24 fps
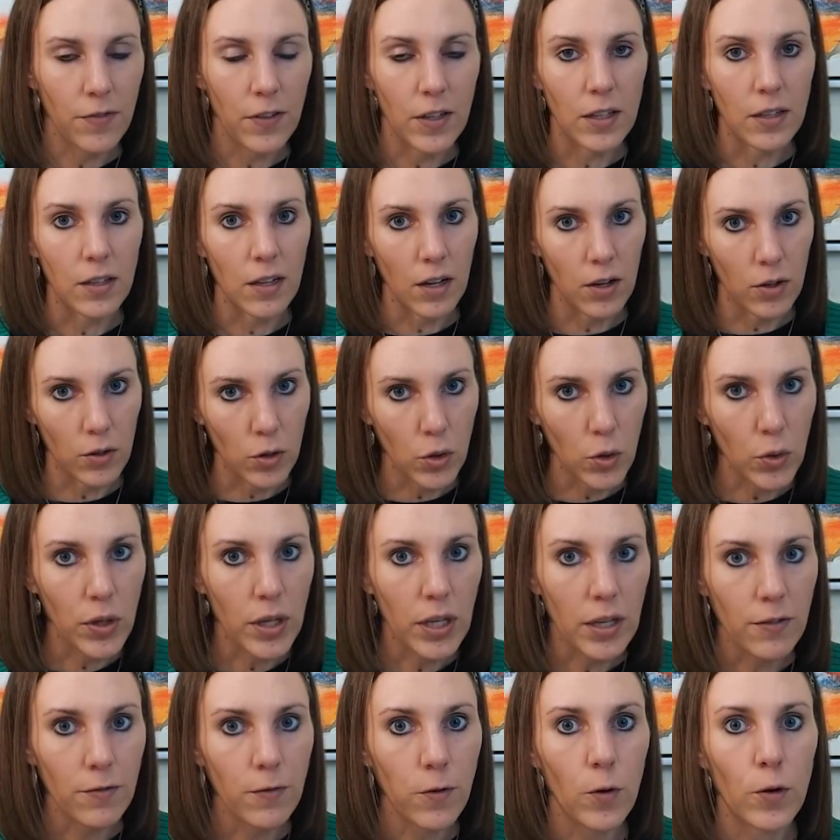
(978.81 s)
and are
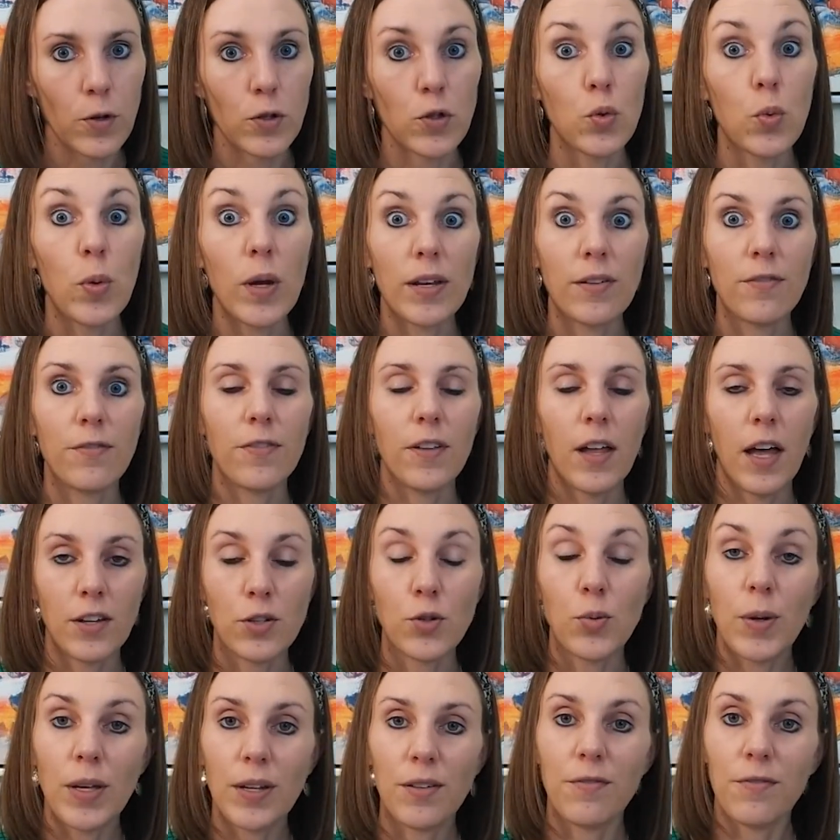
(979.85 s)
looking for twin a
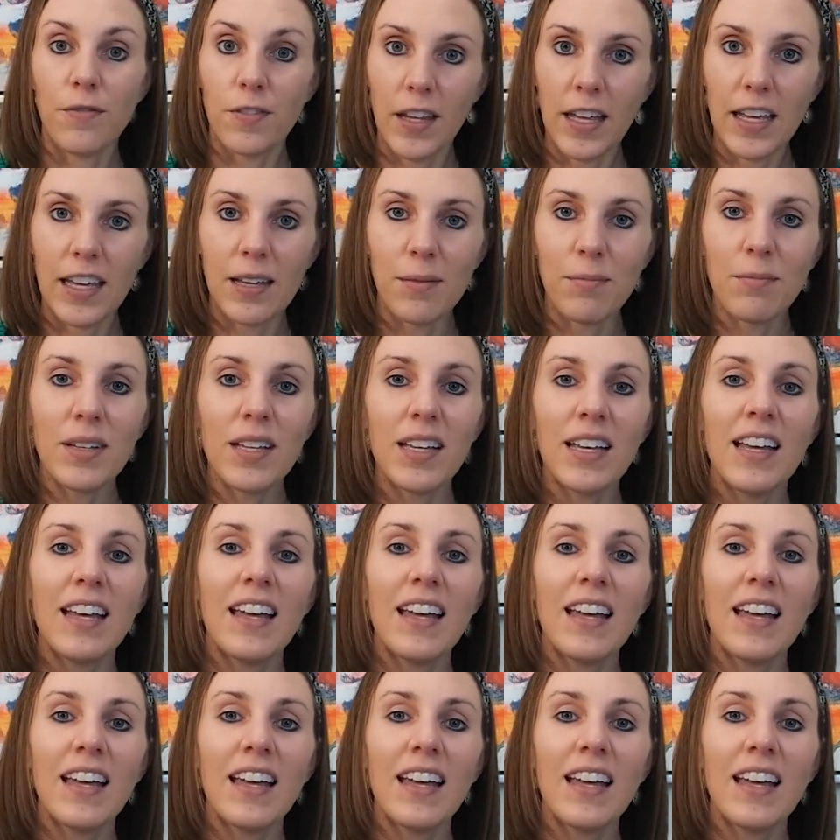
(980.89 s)
twin flame